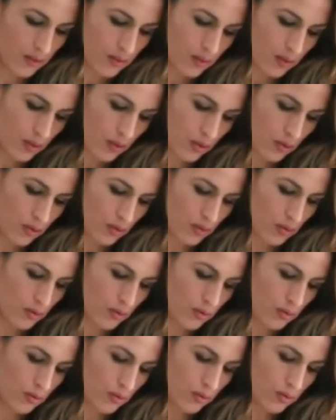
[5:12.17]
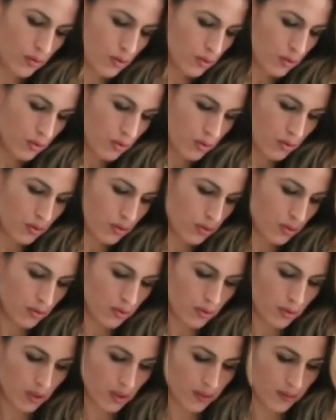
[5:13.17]

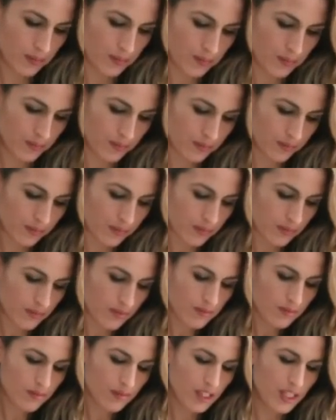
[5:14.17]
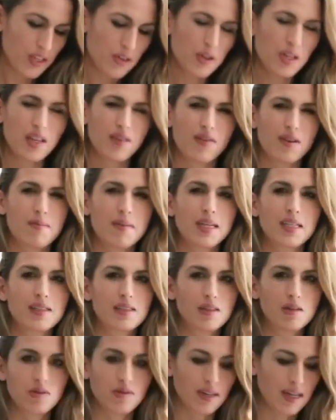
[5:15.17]
Ooh. You could even mix
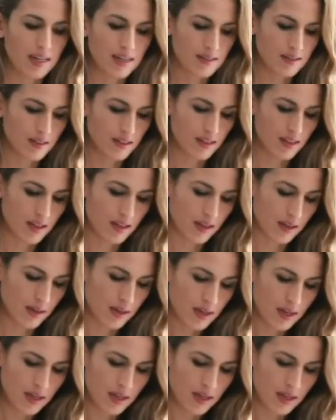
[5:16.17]
those right into the